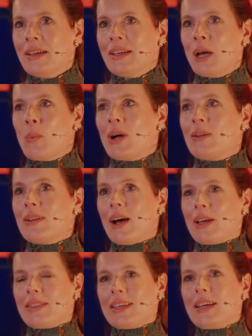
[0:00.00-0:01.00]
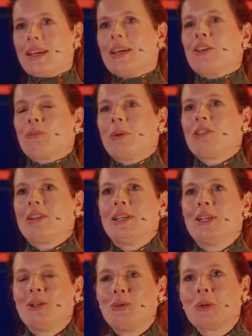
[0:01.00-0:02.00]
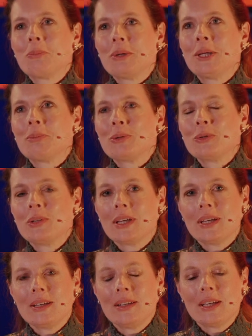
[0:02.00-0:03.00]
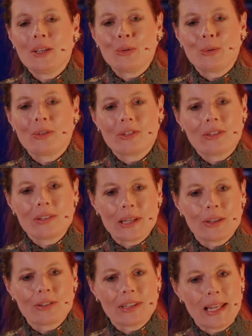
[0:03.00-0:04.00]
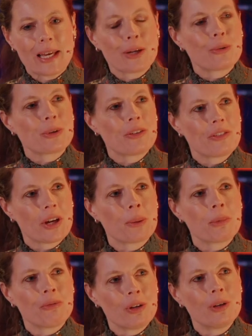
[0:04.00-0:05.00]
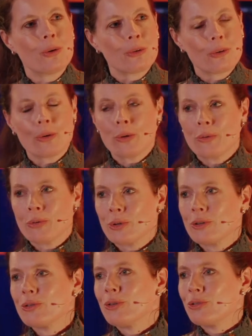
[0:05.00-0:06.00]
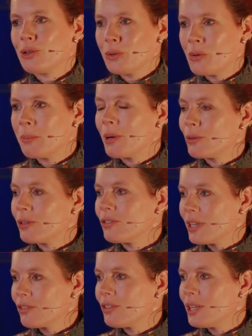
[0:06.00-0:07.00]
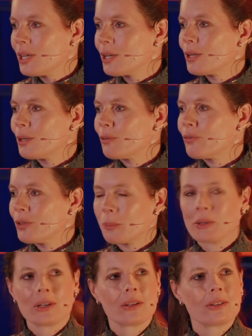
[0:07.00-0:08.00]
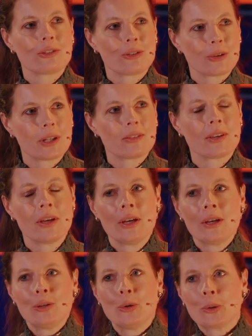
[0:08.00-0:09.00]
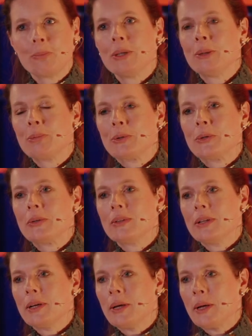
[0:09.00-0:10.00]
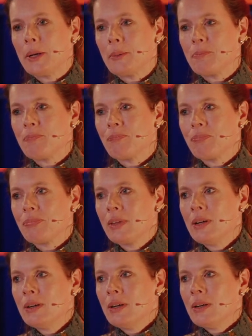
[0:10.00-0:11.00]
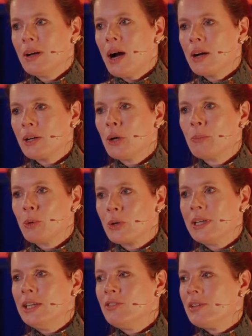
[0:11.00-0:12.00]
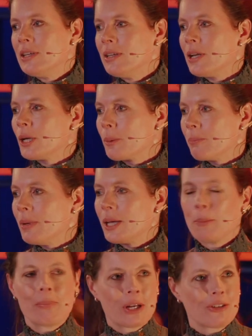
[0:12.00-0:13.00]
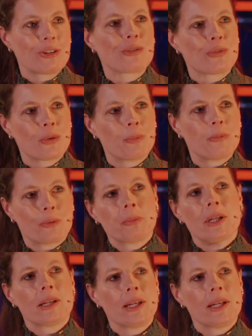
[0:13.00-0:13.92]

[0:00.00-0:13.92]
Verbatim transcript: yeah, well, I think especially in young people, they, they use like slang all the time, and we all, of course also know about the sexting uh, phenomenon, so that young people um, are now more easily like making pictures from from their